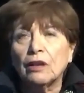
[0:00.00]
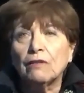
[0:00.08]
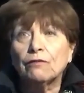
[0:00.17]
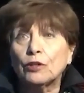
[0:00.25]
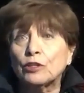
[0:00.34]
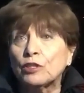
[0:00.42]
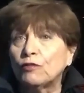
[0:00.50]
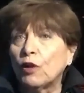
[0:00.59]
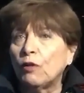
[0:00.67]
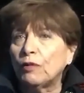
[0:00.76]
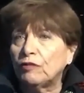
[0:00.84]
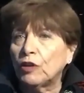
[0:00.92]
First of all,
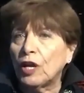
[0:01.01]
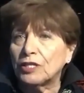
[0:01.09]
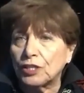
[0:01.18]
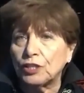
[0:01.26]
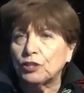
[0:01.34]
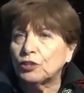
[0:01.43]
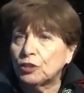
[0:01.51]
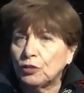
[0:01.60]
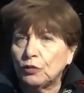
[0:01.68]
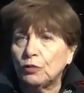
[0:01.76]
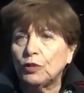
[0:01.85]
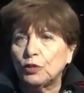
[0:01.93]
we've lost these
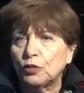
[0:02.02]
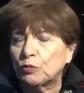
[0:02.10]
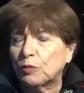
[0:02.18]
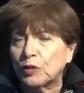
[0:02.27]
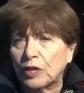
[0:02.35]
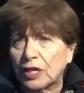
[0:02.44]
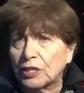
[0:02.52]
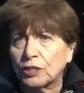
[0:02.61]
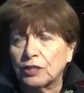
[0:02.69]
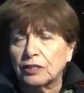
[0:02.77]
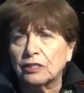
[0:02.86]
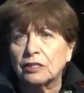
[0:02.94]
2 huge
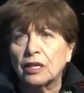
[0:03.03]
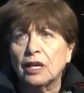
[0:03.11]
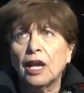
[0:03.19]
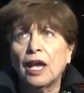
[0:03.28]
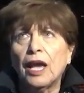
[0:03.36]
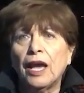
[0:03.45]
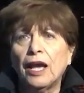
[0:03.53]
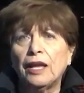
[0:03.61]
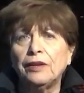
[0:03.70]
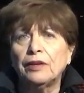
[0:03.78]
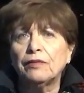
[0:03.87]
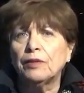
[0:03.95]
productions, and
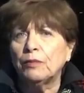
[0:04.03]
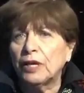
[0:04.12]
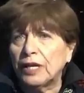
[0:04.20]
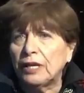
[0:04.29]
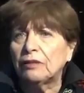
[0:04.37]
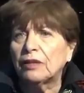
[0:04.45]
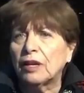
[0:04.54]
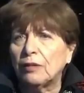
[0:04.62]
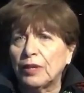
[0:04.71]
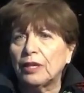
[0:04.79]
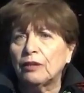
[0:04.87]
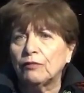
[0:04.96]
the money
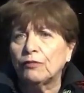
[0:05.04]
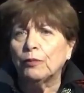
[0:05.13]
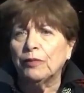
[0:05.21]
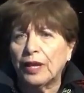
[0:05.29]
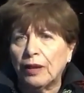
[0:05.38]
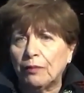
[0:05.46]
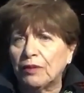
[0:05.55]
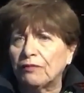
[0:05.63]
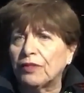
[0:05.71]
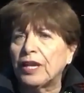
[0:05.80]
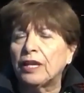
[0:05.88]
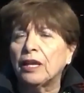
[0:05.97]
coming in from them,
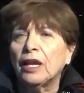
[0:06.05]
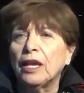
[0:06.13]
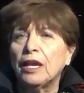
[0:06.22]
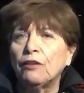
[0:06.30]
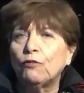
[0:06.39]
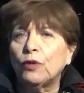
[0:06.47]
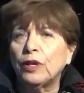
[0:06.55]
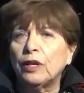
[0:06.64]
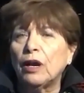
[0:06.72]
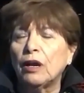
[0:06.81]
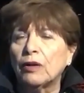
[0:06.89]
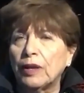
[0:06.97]
if we
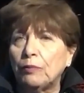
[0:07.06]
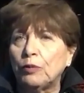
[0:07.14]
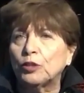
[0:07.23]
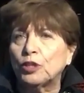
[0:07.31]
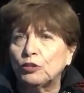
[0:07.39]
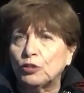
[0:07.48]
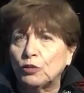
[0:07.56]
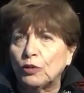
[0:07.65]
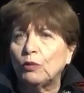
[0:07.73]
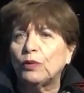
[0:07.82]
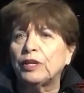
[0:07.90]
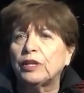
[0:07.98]
are able to do it,
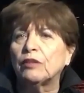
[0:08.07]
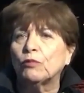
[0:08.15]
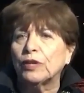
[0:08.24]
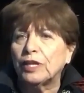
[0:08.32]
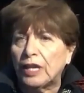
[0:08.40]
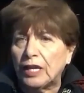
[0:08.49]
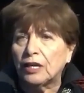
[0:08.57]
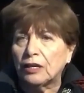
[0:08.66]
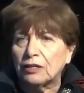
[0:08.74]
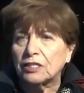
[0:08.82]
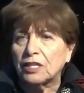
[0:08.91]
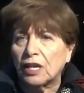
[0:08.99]
we can regain
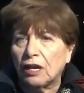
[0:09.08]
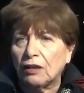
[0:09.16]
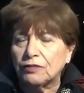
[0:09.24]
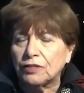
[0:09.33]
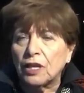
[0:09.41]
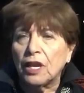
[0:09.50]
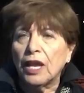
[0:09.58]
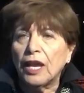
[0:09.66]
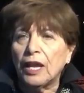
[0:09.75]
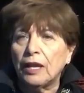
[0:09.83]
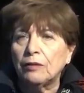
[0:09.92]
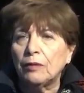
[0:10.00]
ourselves
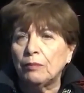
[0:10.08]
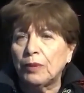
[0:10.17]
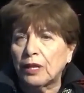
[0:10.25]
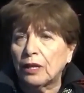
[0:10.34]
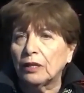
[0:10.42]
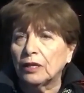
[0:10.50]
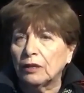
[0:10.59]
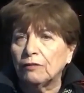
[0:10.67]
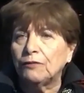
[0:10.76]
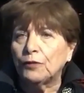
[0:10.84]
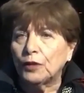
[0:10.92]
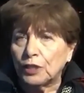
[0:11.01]
and pick a little
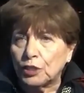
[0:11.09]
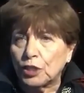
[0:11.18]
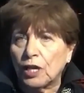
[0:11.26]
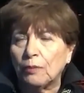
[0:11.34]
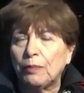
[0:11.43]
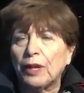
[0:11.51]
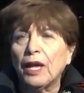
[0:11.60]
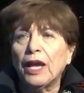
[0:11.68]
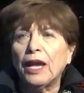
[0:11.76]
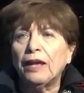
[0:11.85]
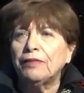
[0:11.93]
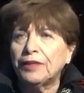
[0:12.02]
footage up.
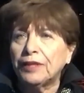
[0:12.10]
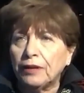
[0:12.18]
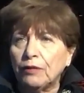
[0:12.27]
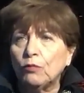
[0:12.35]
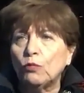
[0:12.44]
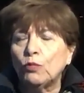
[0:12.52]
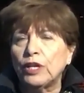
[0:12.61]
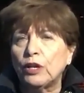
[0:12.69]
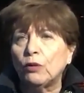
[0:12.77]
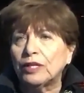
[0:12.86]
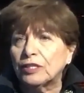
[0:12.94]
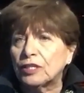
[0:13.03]
And then we go
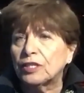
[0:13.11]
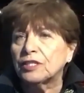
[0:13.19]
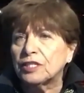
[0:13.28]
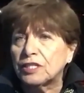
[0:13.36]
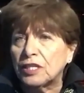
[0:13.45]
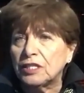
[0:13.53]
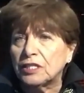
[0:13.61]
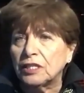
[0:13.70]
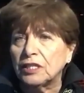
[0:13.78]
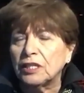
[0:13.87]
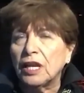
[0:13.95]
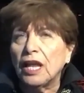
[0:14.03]
into the
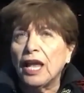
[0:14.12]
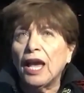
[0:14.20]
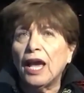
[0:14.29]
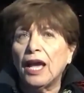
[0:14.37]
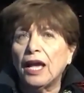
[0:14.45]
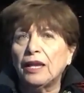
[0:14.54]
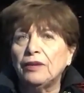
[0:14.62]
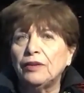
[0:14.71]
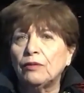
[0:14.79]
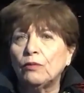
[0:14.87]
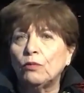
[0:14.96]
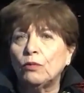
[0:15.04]
season, and
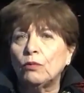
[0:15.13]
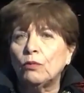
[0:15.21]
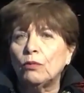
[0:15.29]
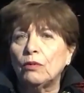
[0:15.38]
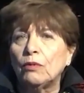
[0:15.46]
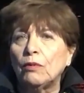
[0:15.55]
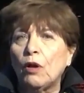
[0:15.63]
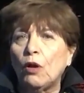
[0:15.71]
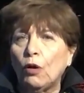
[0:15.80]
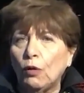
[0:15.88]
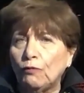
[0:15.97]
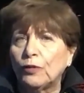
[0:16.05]

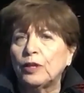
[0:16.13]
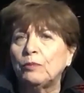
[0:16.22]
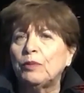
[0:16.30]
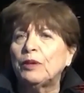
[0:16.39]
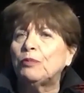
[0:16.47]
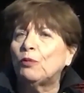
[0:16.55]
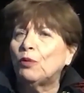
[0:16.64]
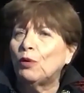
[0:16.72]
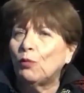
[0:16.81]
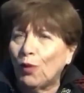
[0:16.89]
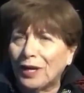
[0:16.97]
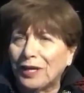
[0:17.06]
hopefully people will
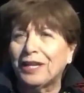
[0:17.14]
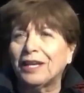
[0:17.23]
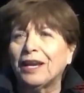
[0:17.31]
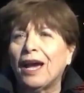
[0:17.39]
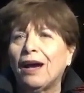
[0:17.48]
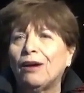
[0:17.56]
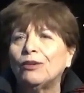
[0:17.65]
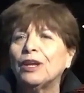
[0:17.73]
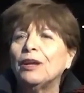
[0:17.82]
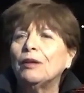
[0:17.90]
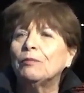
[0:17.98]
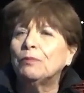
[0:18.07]
want to get out,
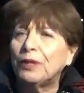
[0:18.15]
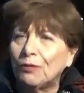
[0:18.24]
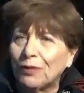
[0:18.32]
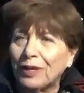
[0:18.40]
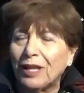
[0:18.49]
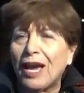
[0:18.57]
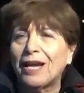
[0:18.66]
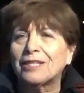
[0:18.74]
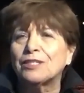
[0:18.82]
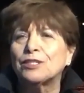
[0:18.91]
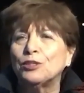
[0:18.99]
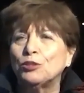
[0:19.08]
be
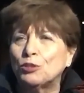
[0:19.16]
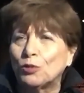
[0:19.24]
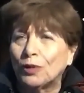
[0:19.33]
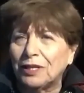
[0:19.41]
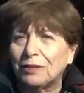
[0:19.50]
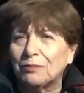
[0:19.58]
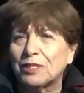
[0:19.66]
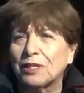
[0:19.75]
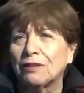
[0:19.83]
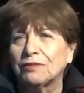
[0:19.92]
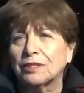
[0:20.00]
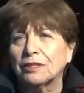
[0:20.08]
relaxed, enjoy
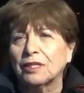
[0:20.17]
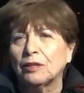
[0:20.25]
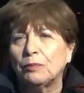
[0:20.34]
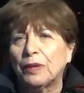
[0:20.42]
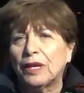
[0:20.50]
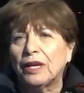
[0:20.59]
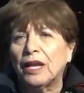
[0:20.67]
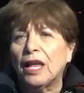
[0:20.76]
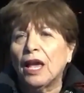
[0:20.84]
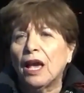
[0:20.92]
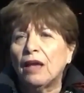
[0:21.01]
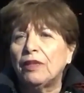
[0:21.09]
themselves a little bit.
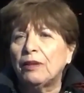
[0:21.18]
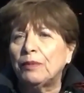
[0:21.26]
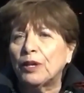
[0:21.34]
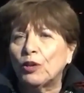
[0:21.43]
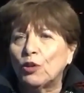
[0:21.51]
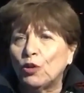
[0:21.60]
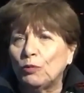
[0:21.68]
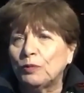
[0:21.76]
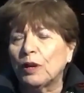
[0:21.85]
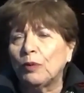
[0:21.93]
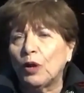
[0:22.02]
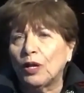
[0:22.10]
They've been cooped
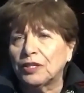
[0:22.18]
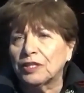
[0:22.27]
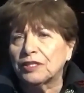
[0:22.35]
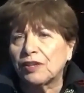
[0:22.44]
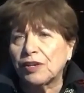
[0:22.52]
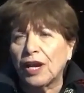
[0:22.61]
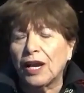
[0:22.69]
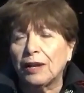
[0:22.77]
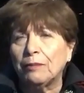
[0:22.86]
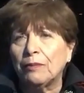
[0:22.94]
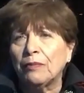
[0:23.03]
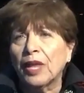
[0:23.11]
up all this time.